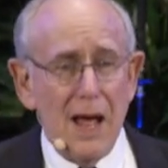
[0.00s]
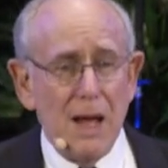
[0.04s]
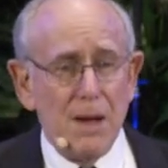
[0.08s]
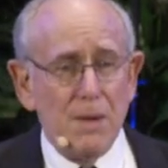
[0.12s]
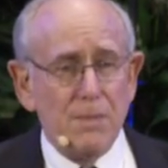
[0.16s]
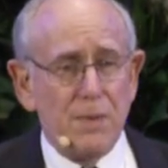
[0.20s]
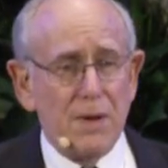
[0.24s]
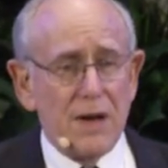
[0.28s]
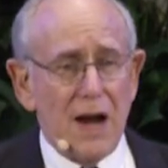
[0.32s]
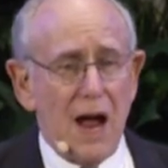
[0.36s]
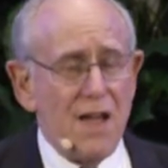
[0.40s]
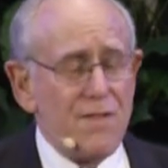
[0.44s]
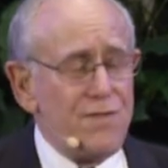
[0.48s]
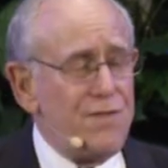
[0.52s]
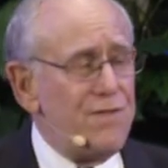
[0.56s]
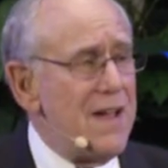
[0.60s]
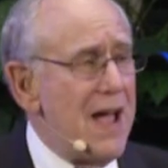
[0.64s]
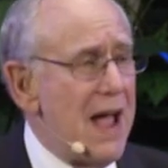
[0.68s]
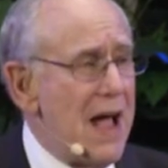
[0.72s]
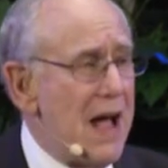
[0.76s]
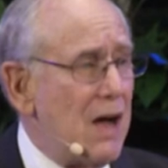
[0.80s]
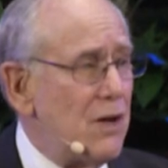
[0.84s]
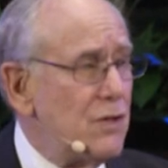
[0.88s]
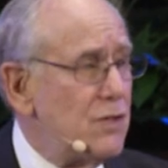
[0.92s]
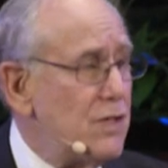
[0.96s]
But I
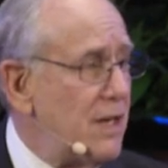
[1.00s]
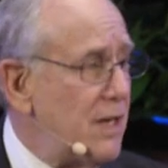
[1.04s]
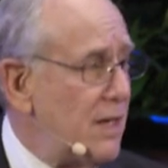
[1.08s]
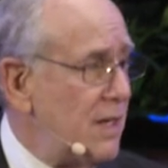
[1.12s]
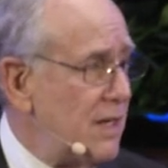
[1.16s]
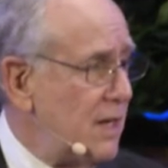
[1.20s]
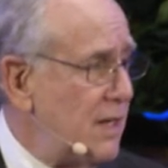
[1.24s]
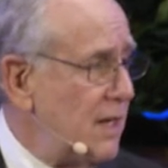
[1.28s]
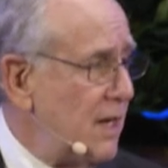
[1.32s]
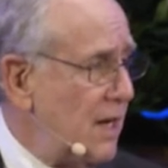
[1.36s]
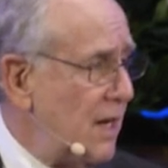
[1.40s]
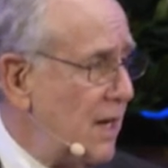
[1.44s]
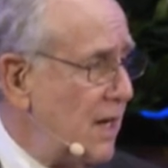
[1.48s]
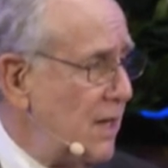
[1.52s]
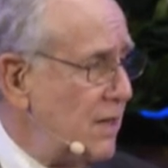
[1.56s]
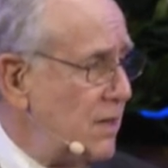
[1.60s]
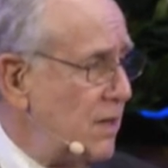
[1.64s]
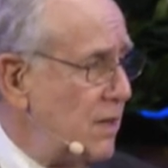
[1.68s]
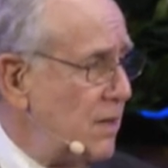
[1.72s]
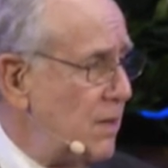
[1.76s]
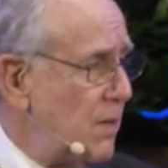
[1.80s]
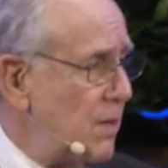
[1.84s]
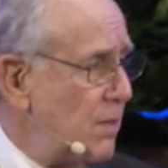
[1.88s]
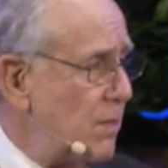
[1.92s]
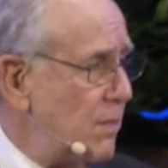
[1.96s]
found
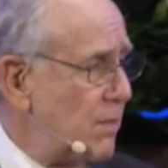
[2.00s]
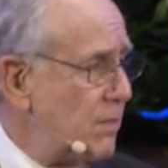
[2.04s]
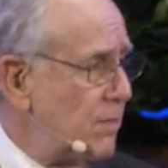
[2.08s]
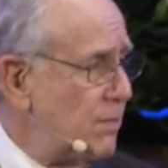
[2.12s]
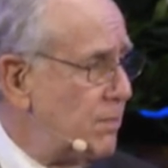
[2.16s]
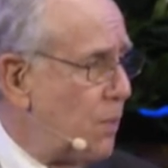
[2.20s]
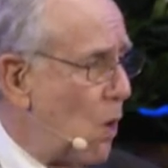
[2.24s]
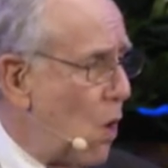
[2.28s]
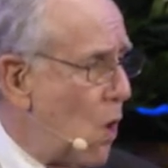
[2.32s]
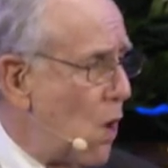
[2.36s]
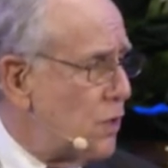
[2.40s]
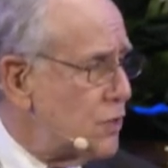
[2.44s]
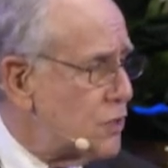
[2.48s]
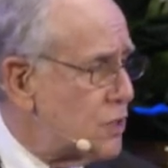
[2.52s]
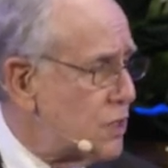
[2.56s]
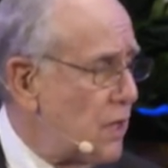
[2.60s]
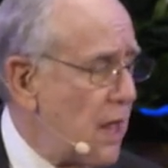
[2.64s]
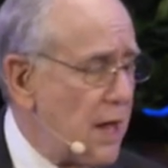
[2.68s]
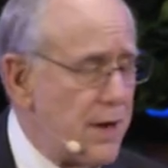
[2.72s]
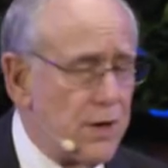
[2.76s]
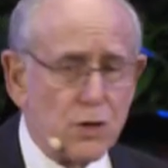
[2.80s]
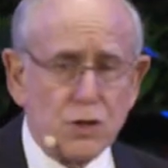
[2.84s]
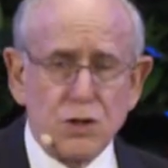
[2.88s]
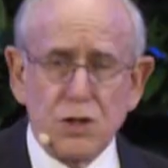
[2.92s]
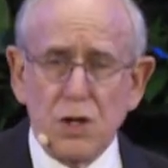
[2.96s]
in Paul's
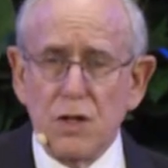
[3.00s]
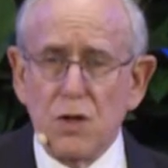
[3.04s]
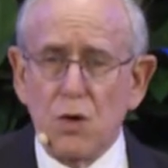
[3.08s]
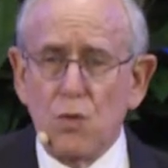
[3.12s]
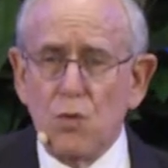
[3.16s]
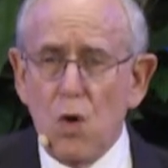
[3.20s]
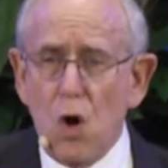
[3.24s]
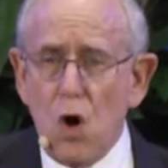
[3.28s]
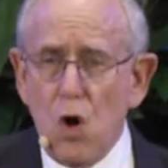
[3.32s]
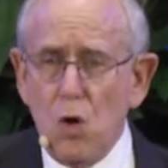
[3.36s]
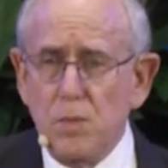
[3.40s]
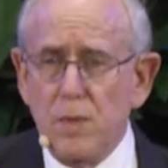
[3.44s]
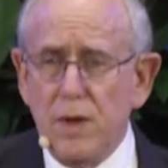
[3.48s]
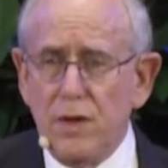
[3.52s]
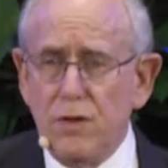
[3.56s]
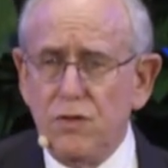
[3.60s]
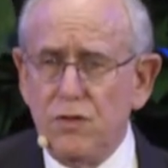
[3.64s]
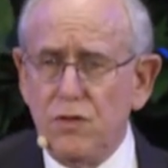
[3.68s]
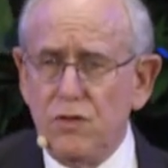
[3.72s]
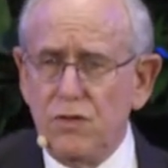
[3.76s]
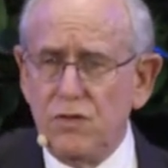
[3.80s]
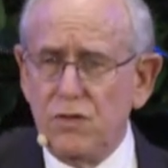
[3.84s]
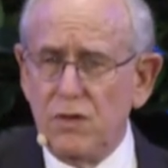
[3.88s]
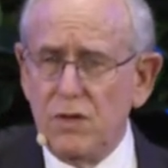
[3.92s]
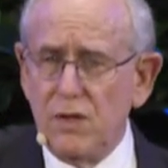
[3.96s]
letter to the
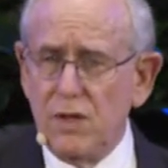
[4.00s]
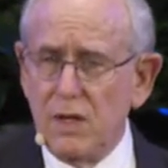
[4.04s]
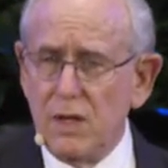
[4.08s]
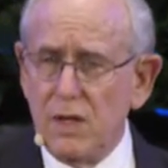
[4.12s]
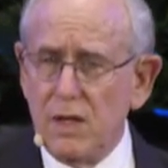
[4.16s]
Romans,